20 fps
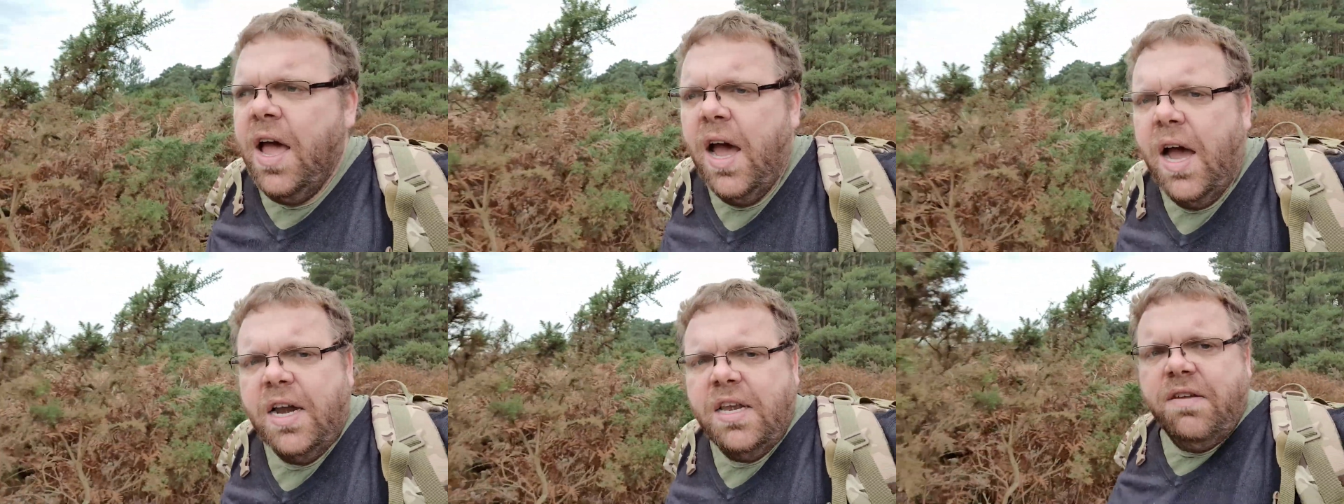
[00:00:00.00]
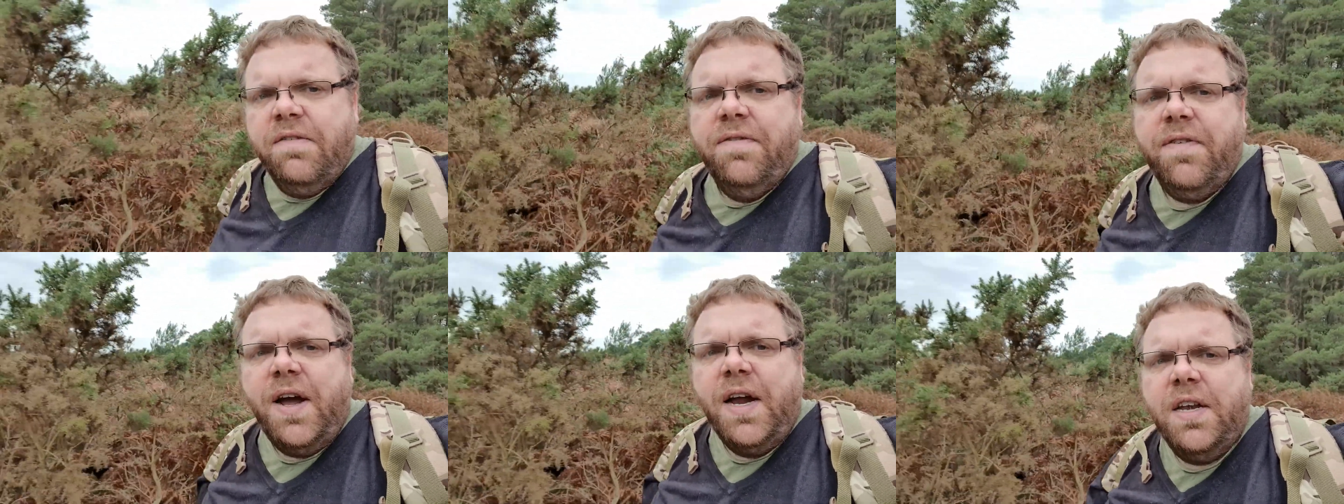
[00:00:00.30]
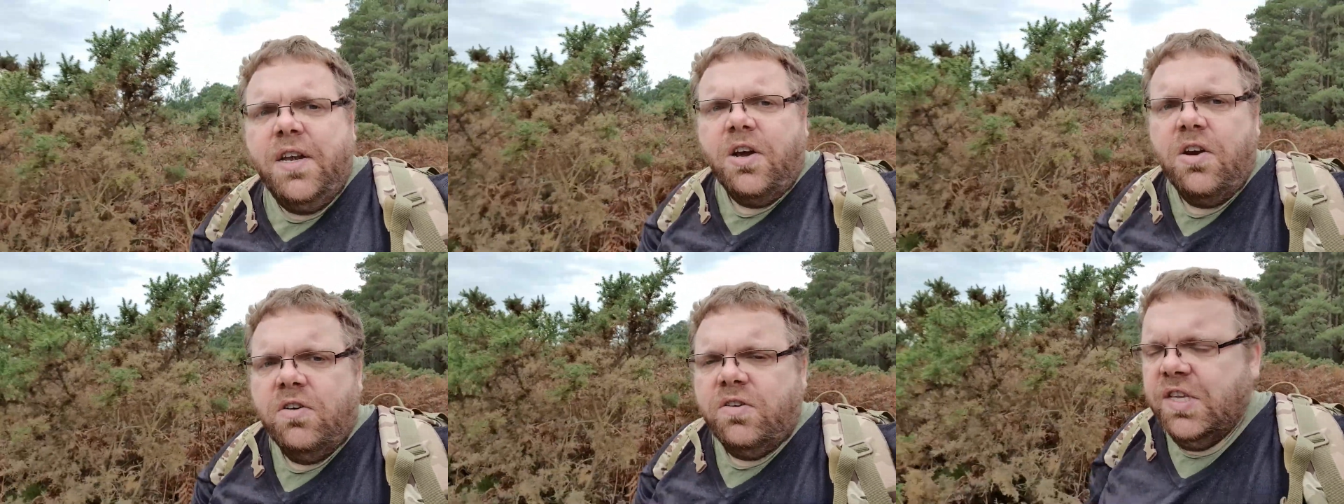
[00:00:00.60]
and you find
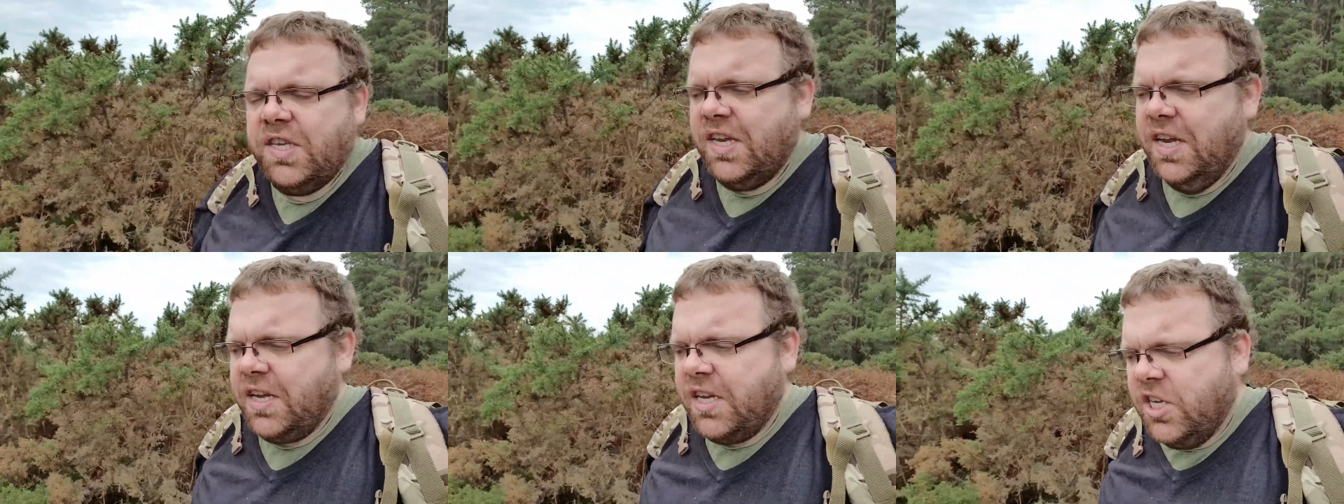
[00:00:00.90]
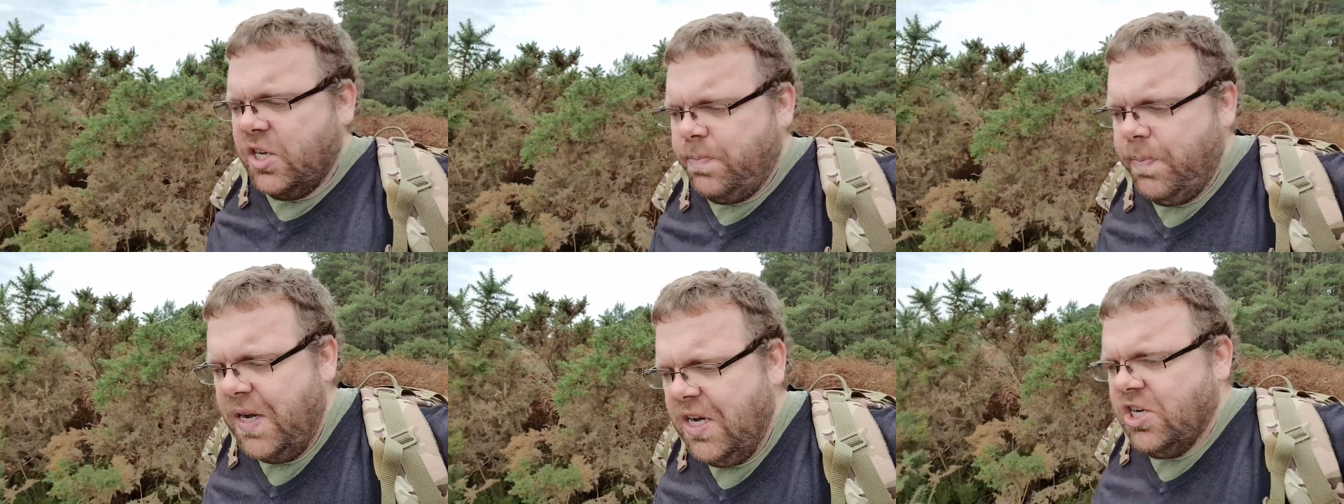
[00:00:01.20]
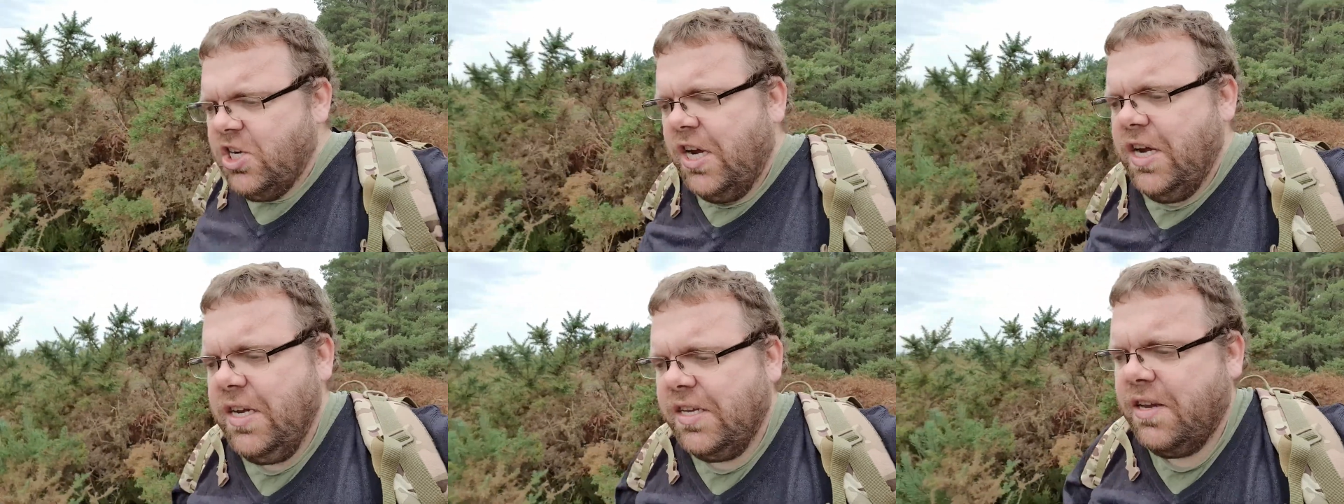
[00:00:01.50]
all 6
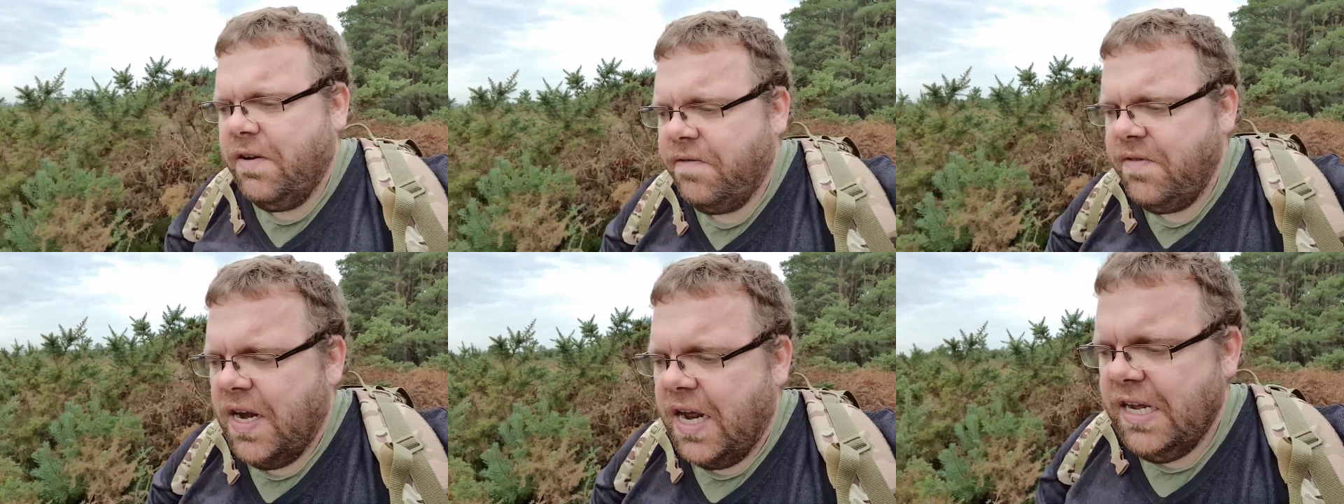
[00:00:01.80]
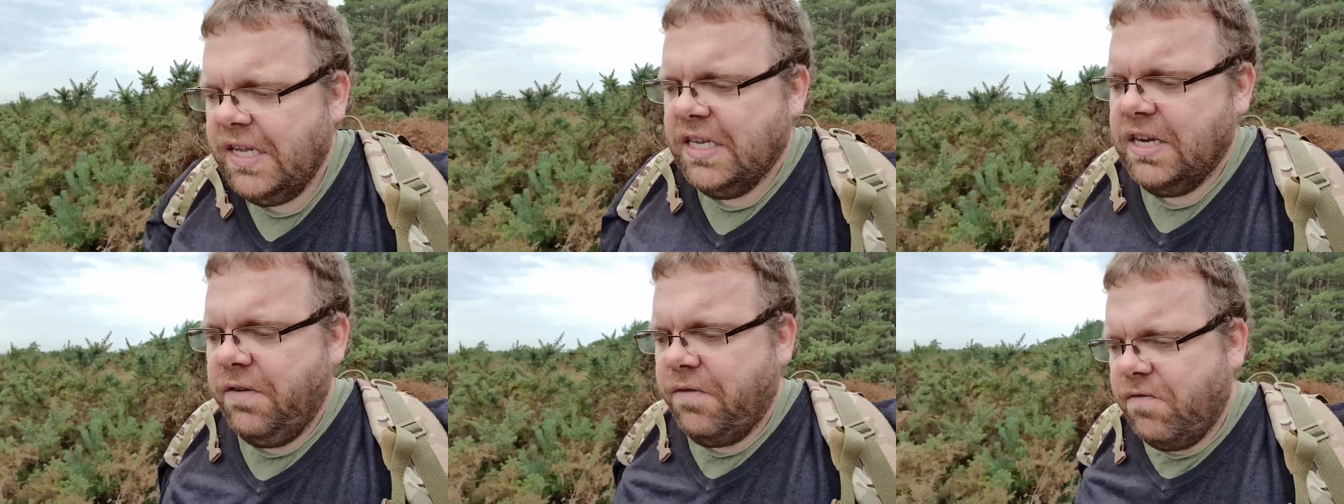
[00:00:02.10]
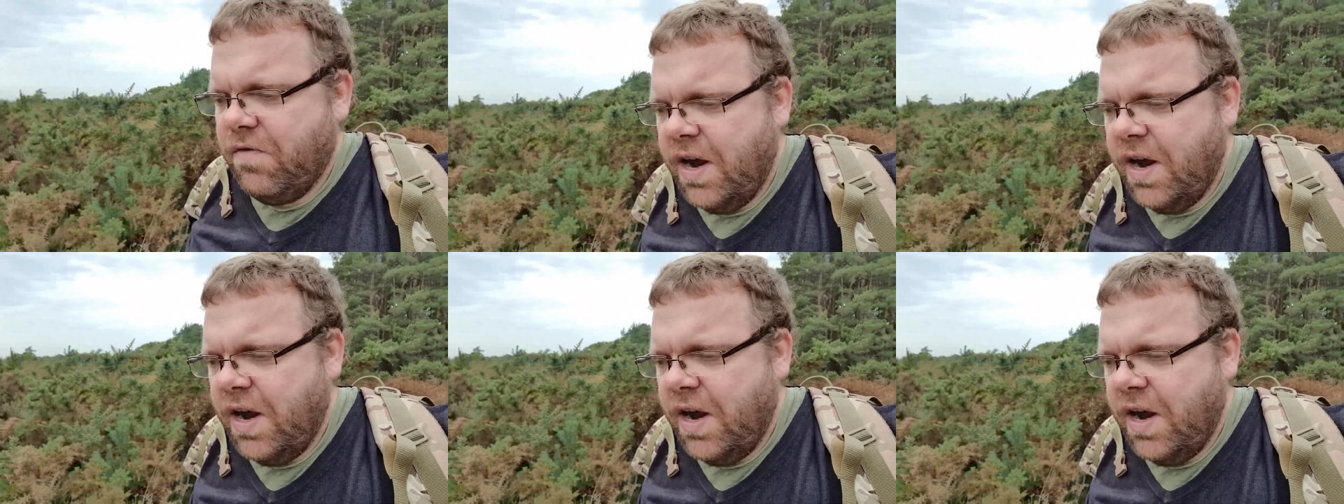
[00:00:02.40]
species of native